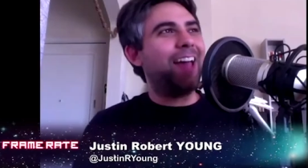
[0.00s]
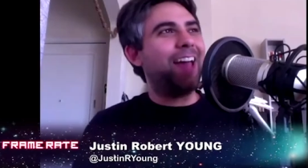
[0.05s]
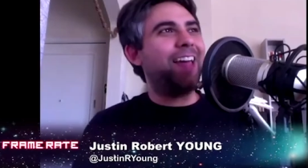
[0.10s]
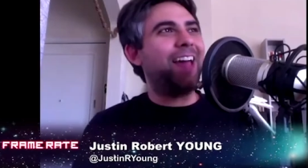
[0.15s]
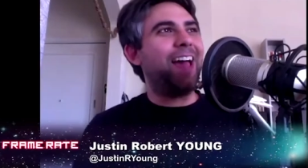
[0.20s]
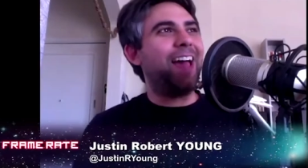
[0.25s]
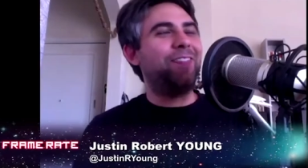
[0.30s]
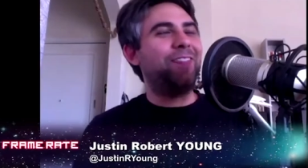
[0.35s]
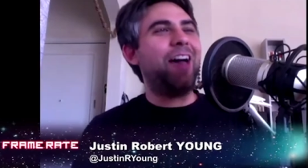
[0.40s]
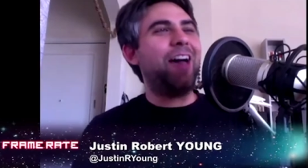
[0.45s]

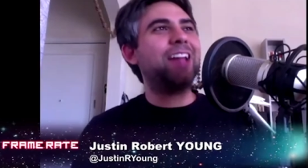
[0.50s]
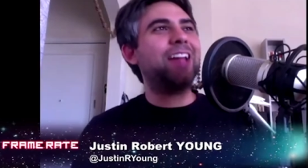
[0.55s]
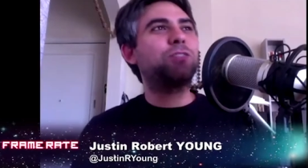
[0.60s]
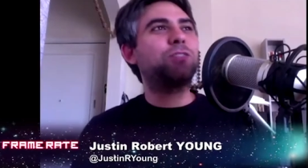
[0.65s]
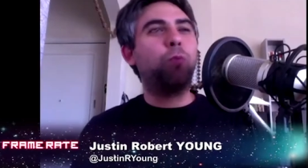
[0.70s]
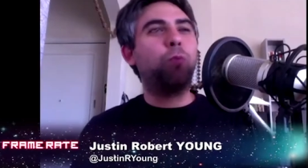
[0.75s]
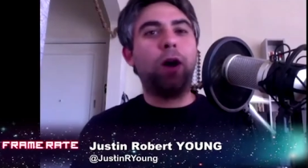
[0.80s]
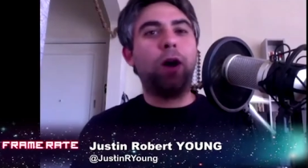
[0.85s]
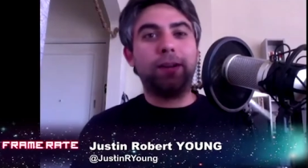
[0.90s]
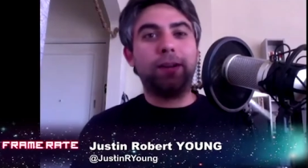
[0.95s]
and, and
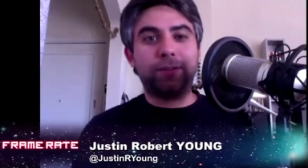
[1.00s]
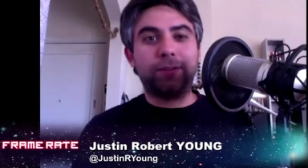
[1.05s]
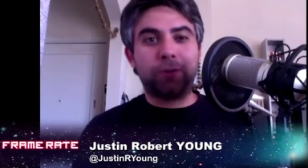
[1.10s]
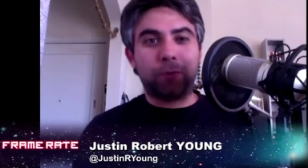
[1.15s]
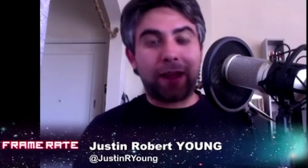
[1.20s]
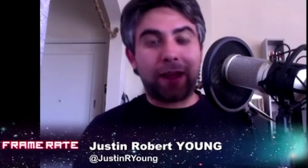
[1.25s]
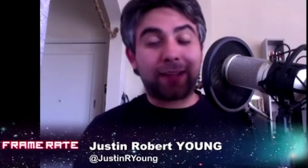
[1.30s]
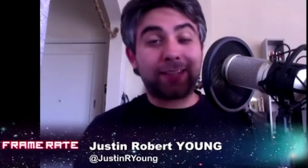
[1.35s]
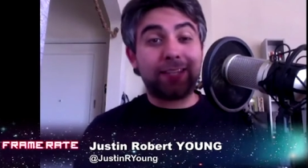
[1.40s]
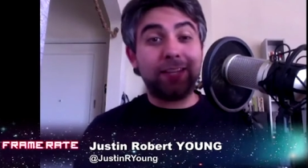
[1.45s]
that's what
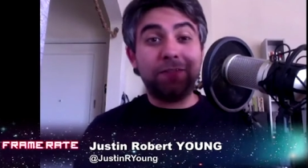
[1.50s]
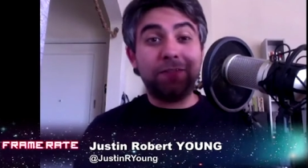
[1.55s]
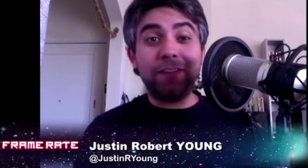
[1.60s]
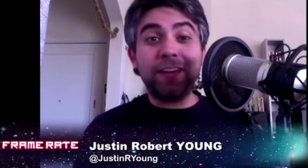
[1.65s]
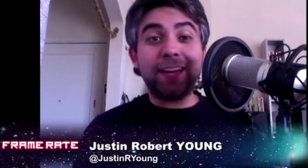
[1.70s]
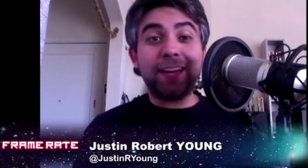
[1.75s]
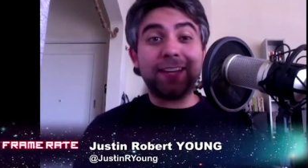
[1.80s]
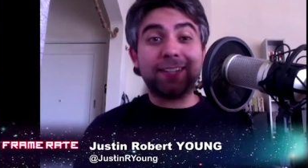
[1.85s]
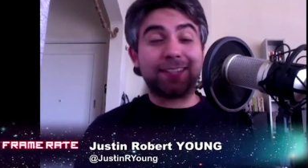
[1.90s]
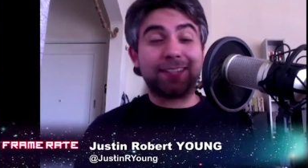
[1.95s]
Directv
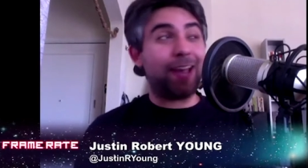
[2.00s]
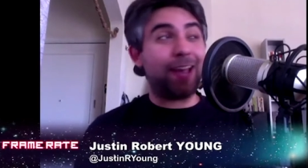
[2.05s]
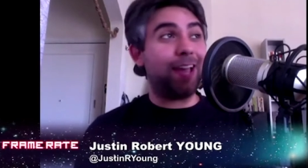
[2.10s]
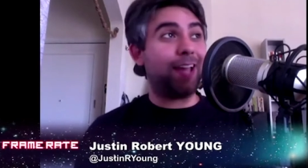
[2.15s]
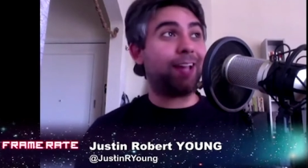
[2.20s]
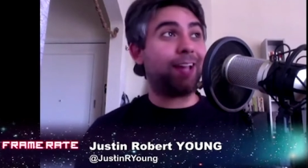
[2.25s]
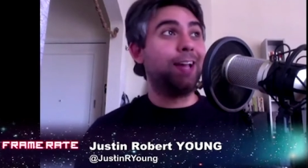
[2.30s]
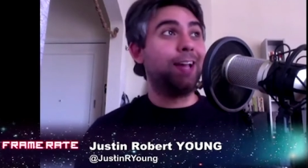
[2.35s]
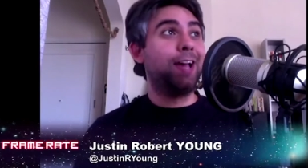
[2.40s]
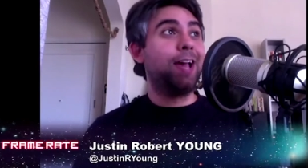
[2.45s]
is
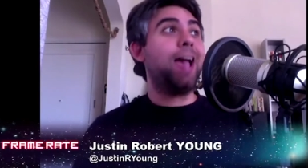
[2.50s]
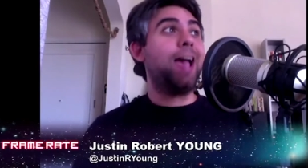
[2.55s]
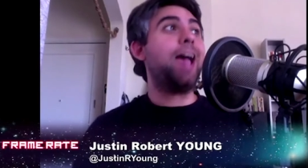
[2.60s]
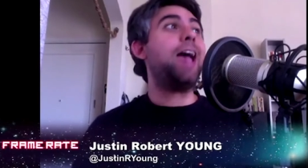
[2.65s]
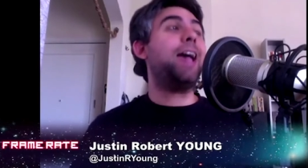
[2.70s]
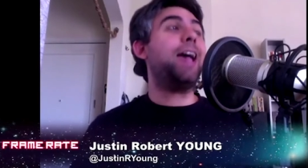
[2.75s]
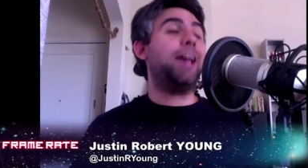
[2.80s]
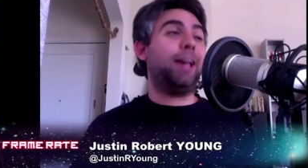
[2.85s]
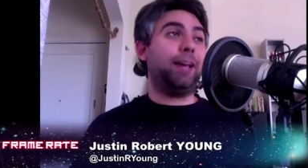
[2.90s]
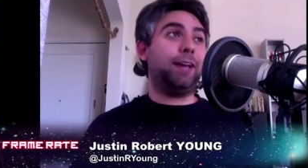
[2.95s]
saying.
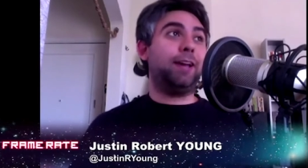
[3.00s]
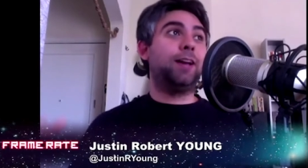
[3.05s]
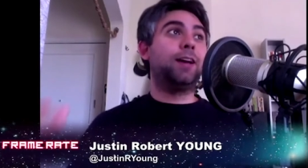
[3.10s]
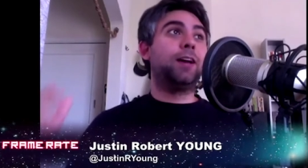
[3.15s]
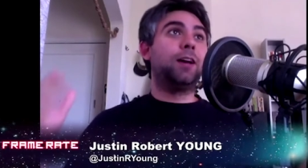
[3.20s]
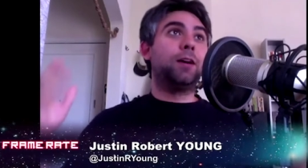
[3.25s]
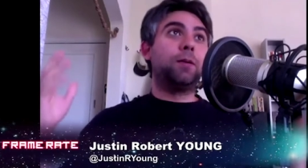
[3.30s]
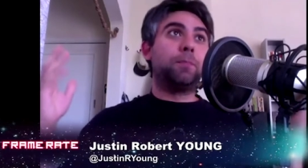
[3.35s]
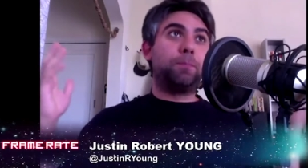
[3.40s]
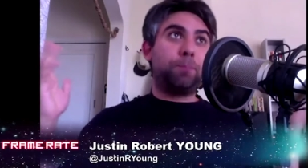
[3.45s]
Hey,
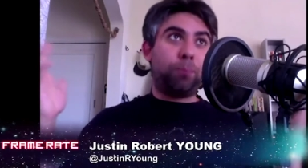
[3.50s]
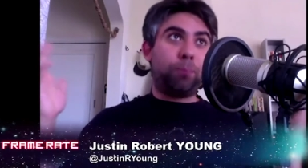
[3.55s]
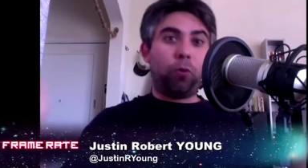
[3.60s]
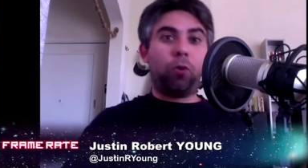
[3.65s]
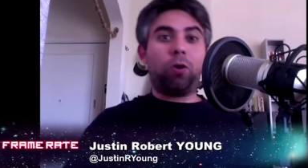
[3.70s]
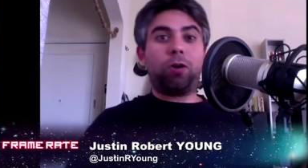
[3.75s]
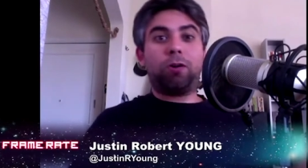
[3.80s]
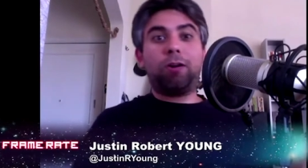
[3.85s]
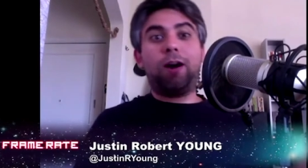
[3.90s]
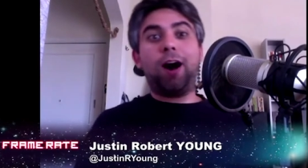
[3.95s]

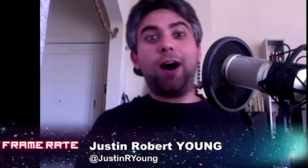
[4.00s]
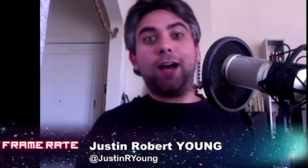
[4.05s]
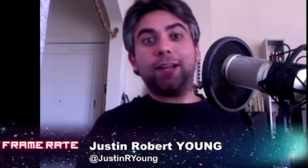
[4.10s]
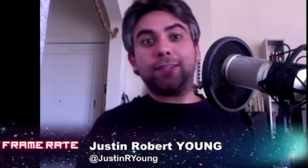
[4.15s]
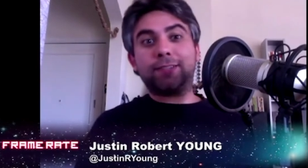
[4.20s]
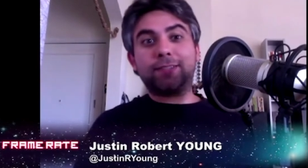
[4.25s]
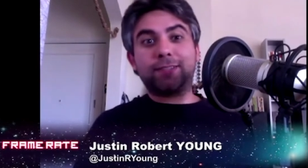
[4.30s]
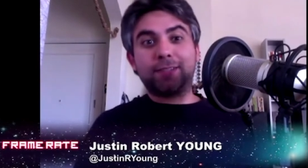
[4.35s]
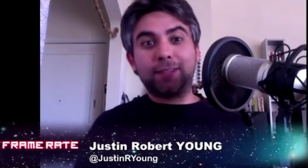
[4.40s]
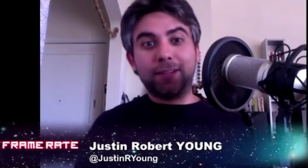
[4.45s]
poor
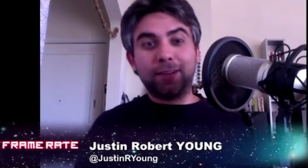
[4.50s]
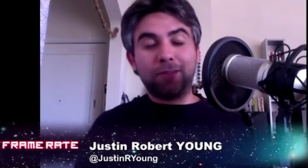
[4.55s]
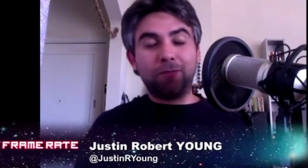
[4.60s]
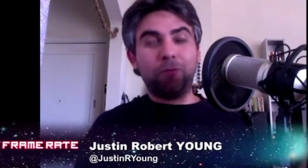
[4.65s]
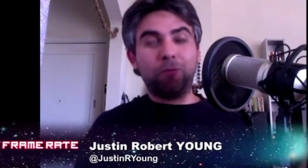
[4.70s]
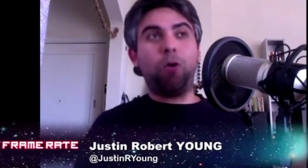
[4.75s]
us.